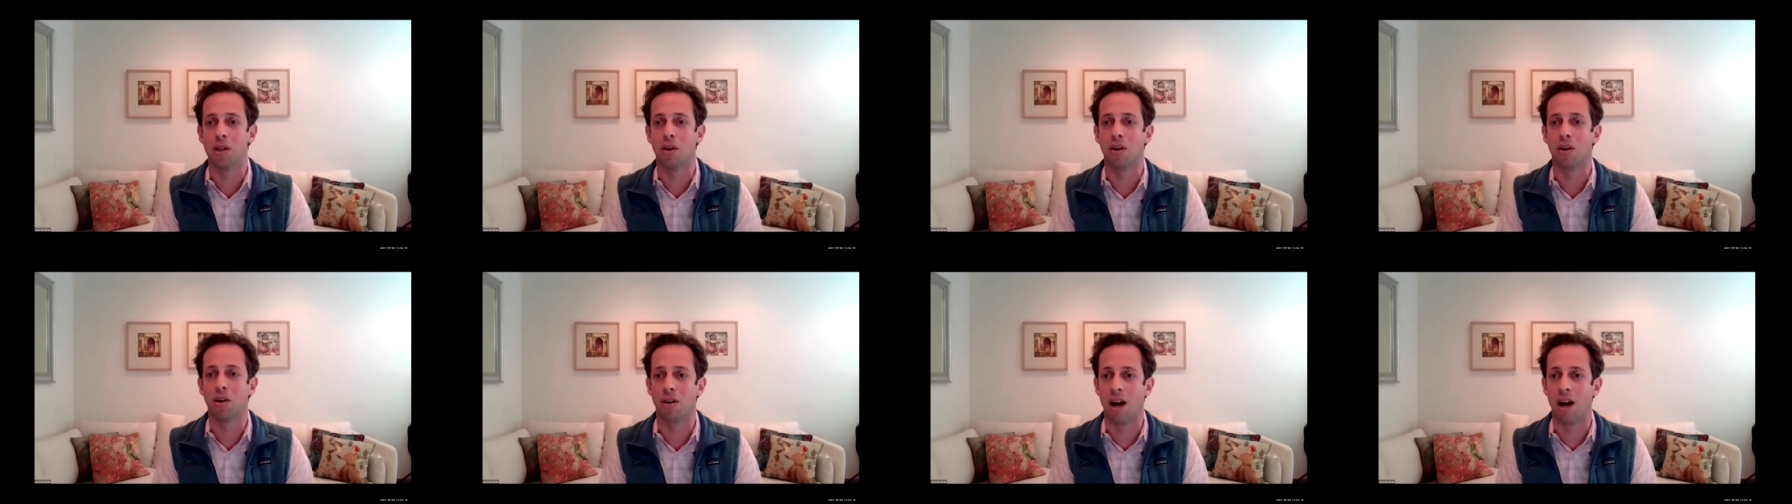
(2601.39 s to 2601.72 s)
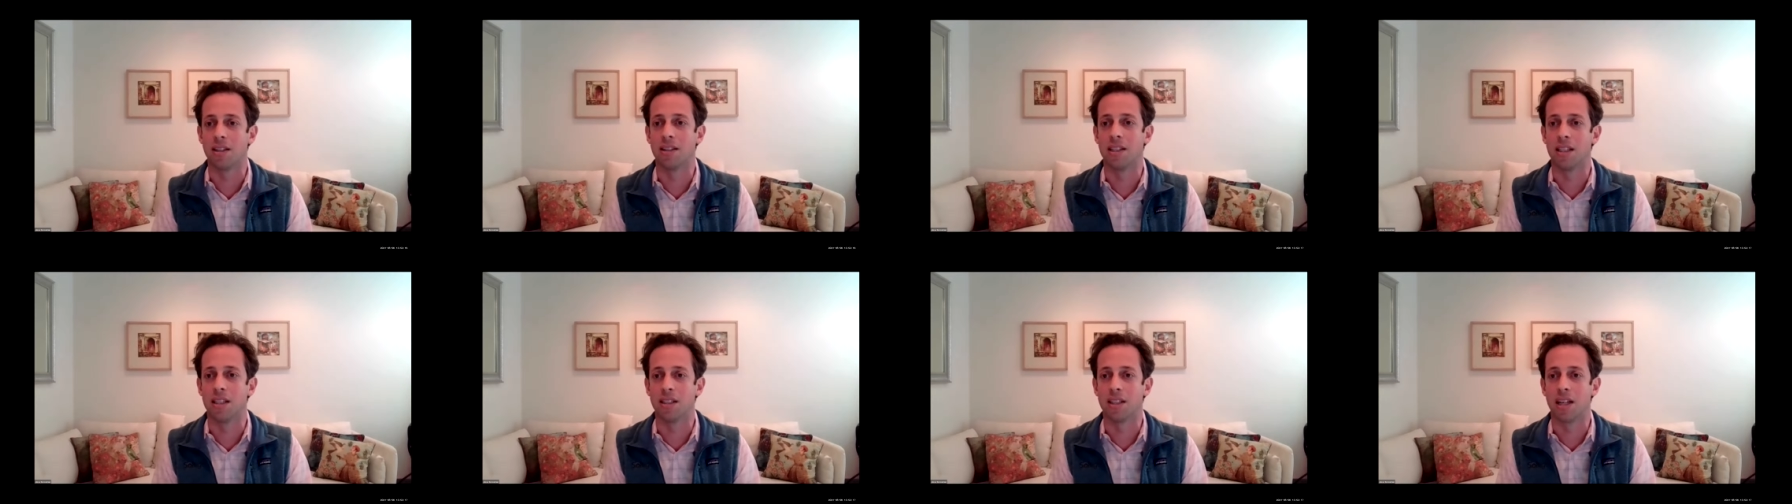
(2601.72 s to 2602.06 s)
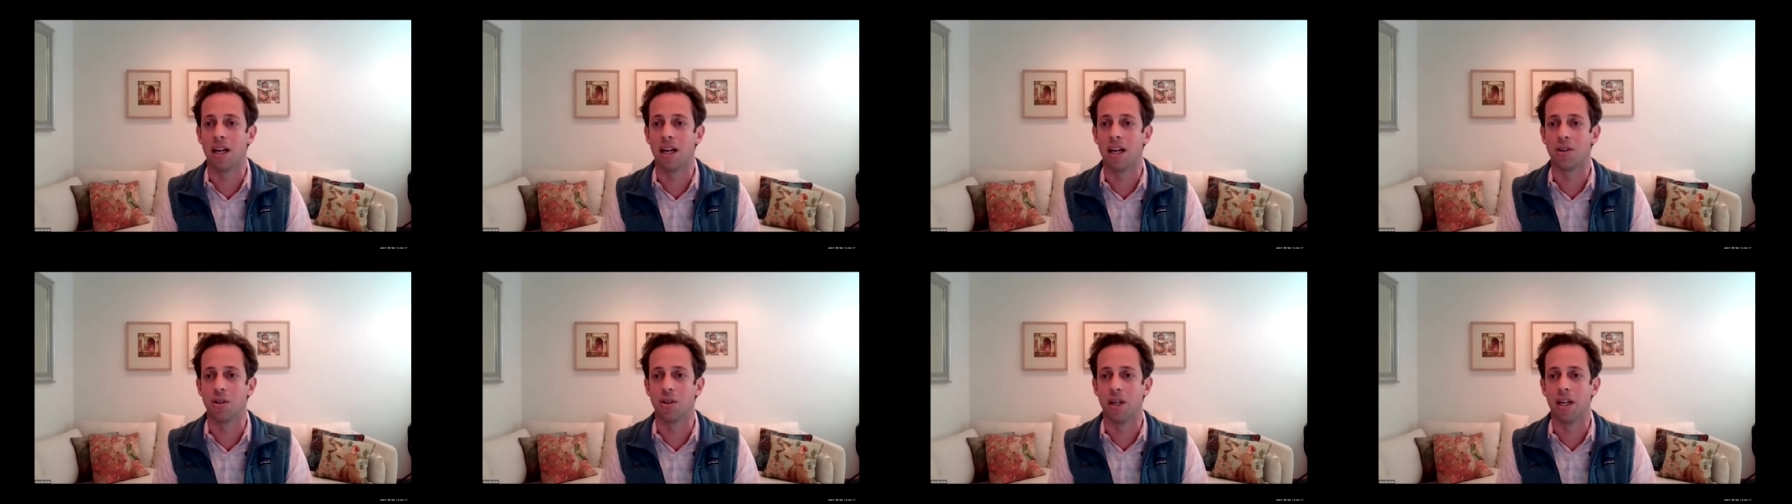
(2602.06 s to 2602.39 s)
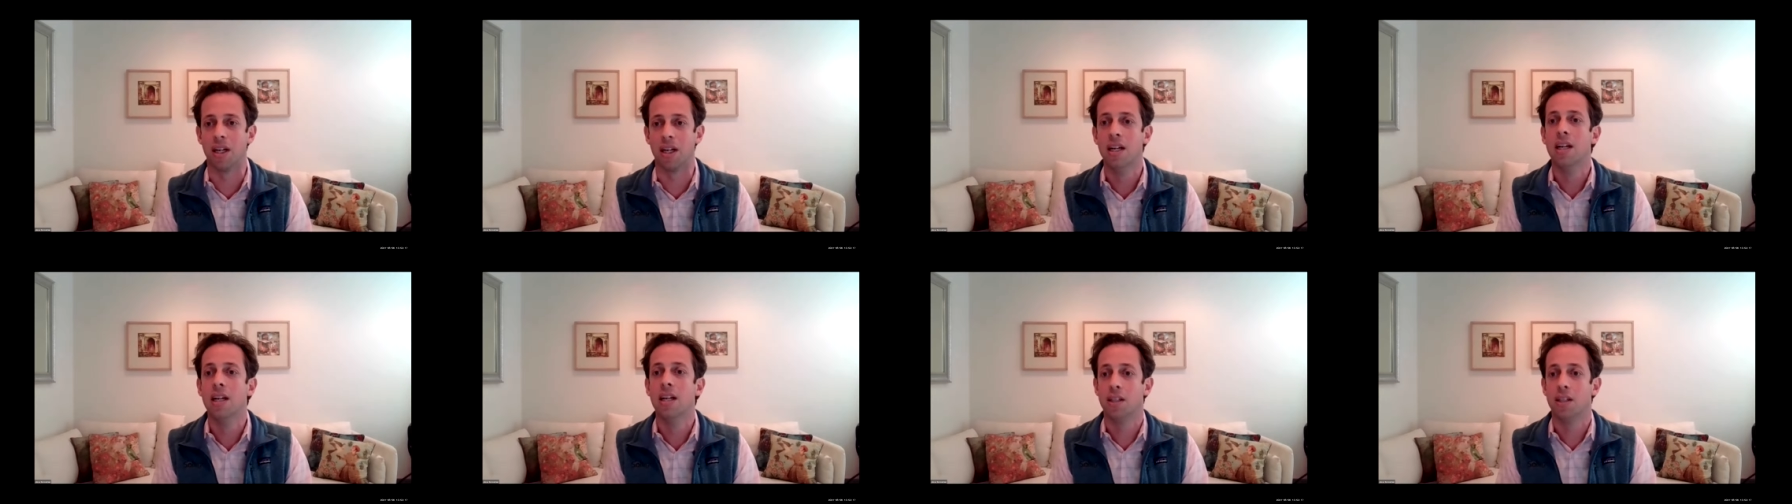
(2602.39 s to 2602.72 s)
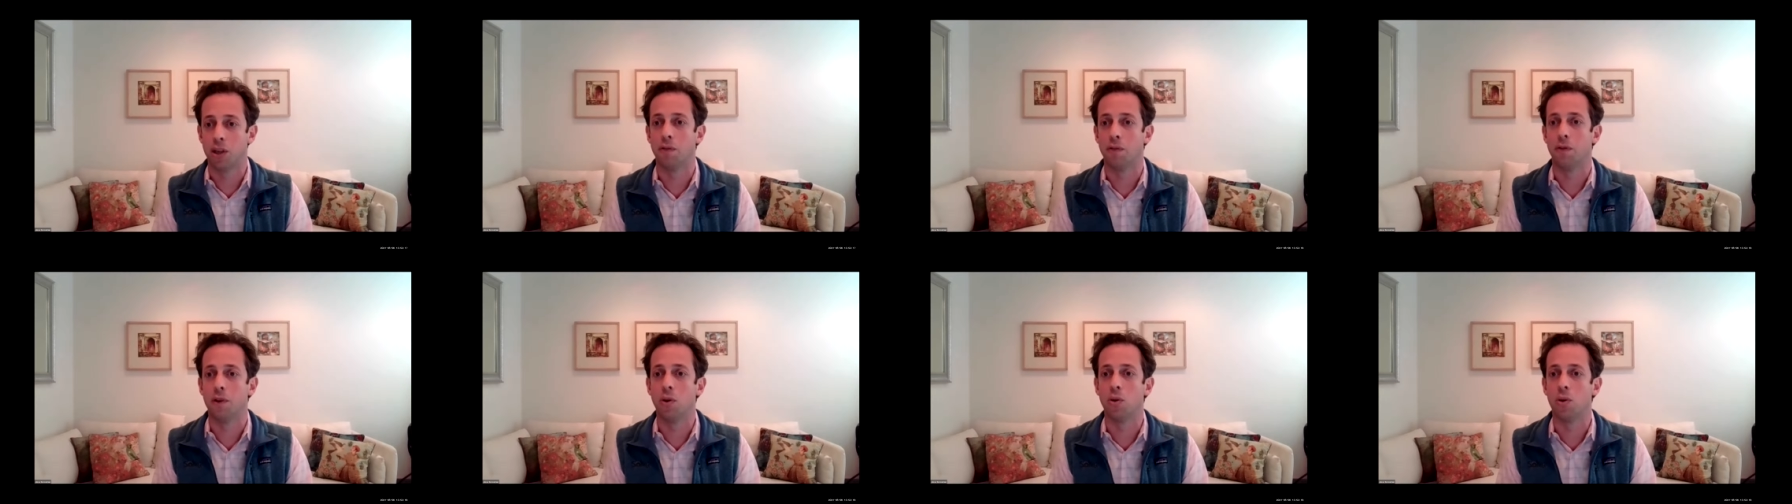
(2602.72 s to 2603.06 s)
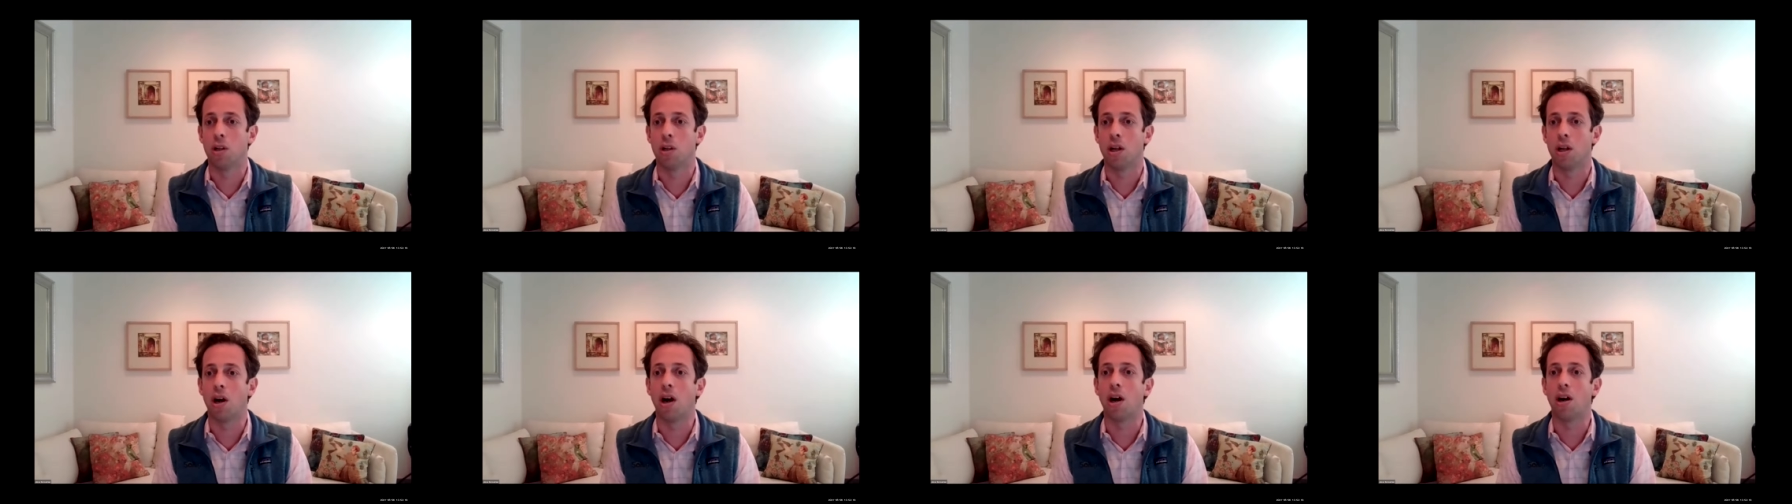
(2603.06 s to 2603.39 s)
across this country to
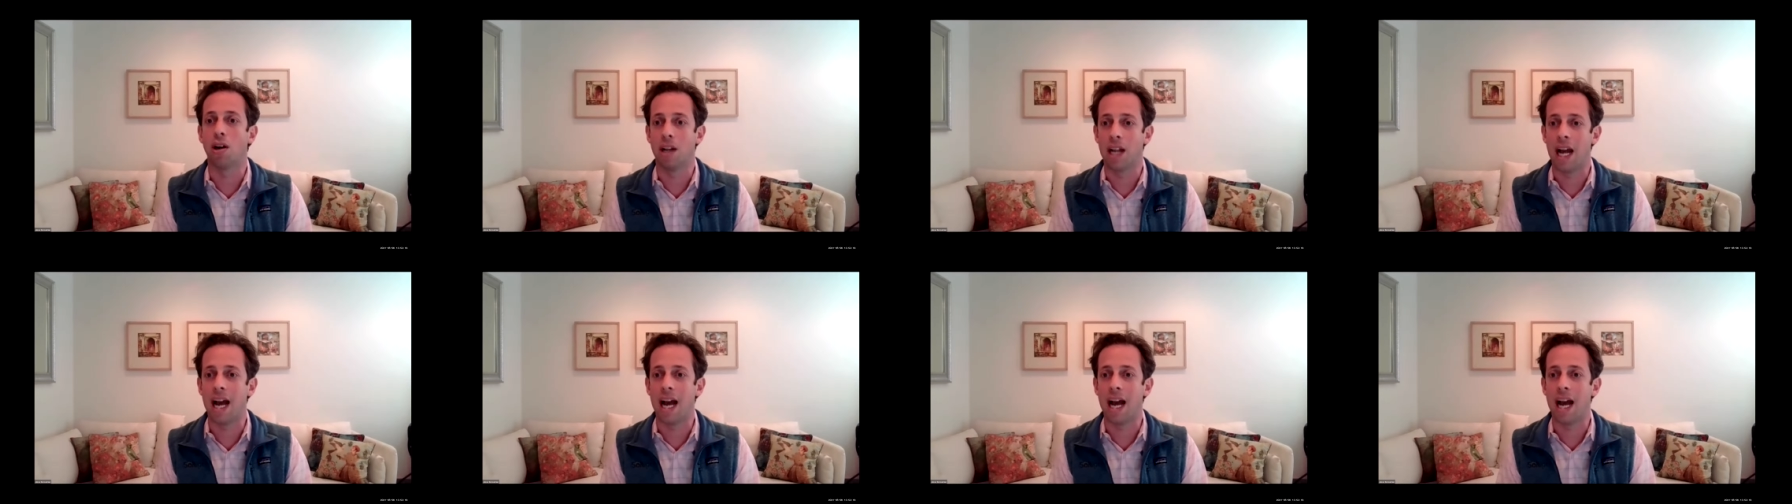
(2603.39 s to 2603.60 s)
fuel our